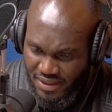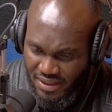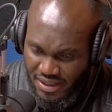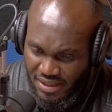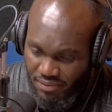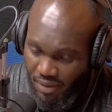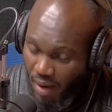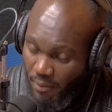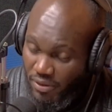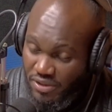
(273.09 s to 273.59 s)

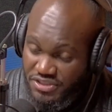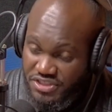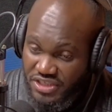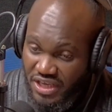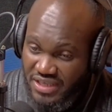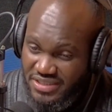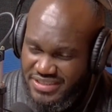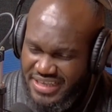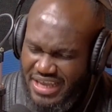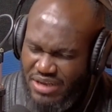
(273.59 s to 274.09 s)
The Bible
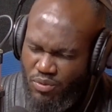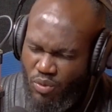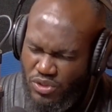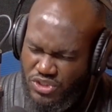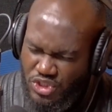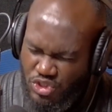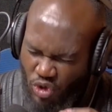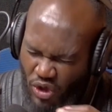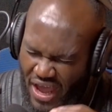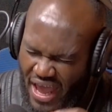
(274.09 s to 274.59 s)
says, In
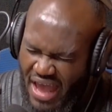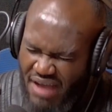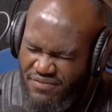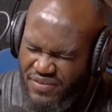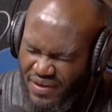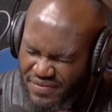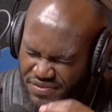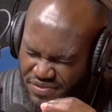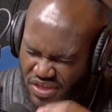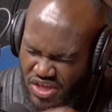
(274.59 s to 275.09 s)

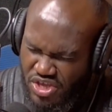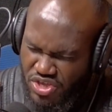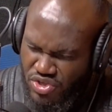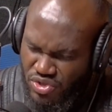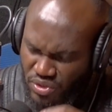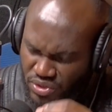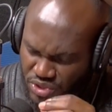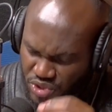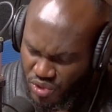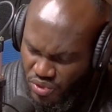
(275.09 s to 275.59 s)
whatsoever thing
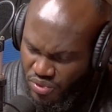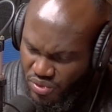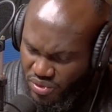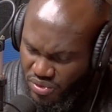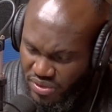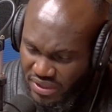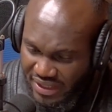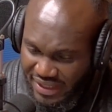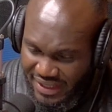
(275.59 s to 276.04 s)
you do,